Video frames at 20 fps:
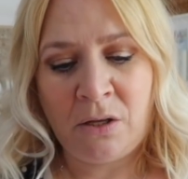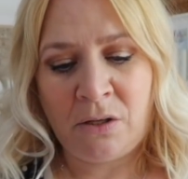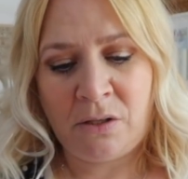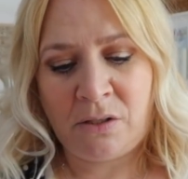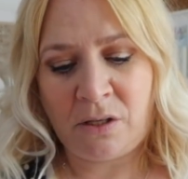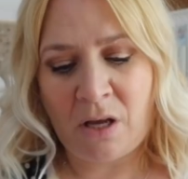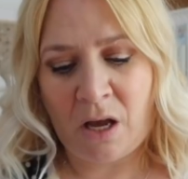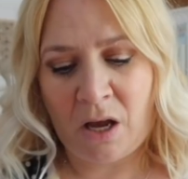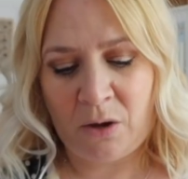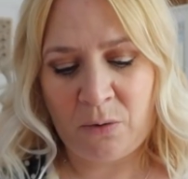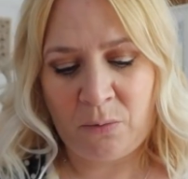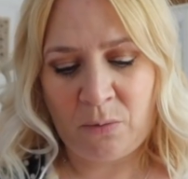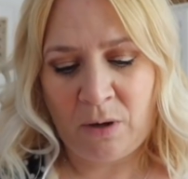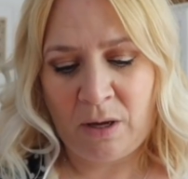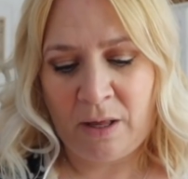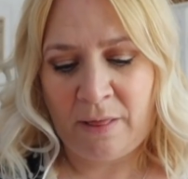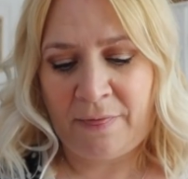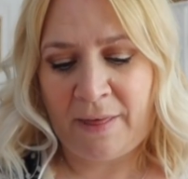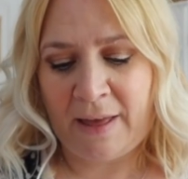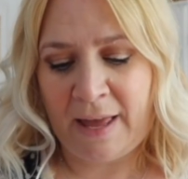So
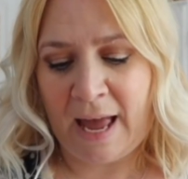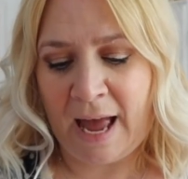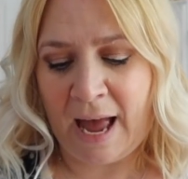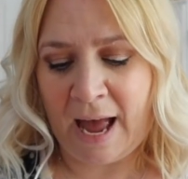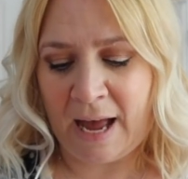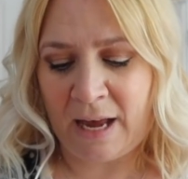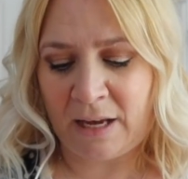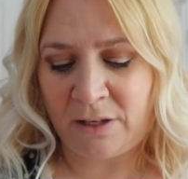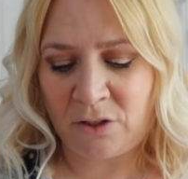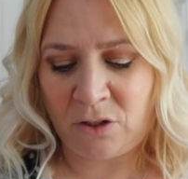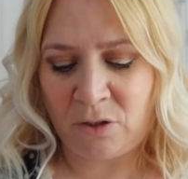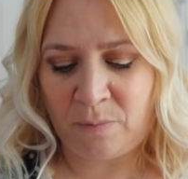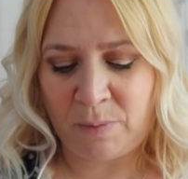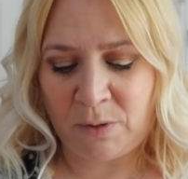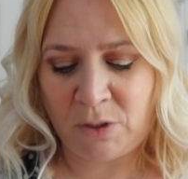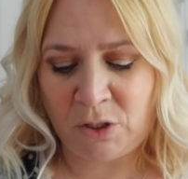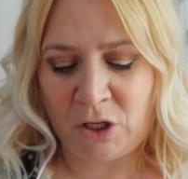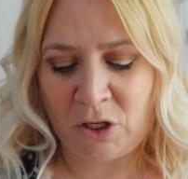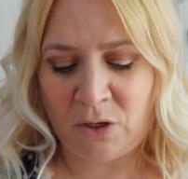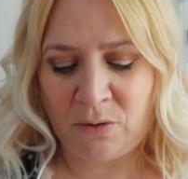they had a
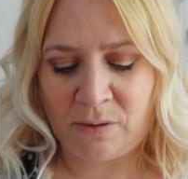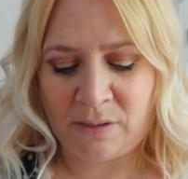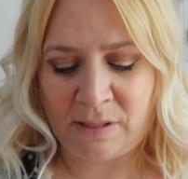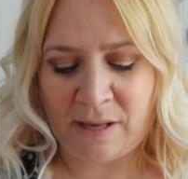number 2,